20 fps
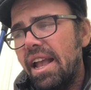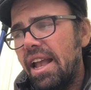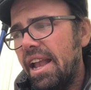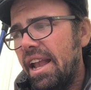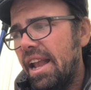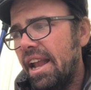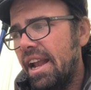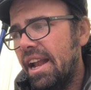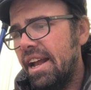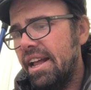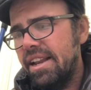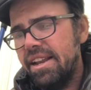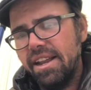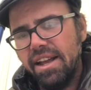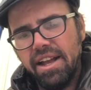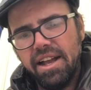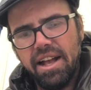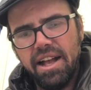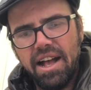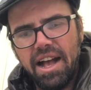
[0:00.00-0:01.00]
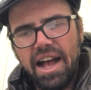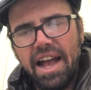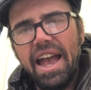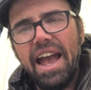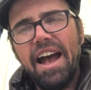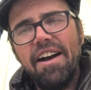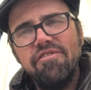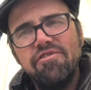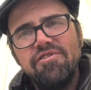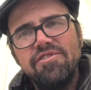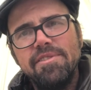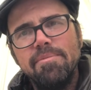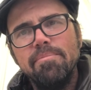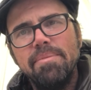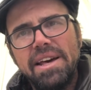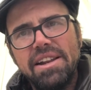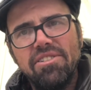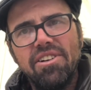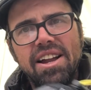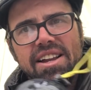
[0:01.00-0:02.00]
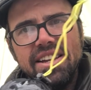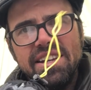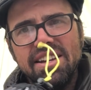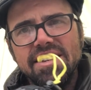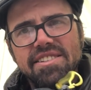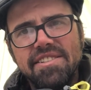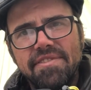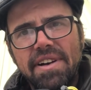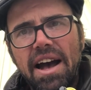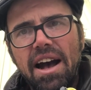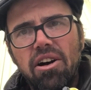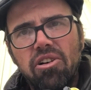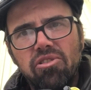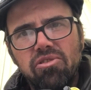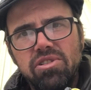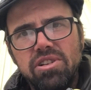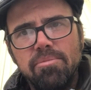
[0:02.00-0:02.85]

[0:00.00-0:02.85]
and I have some better ideas of how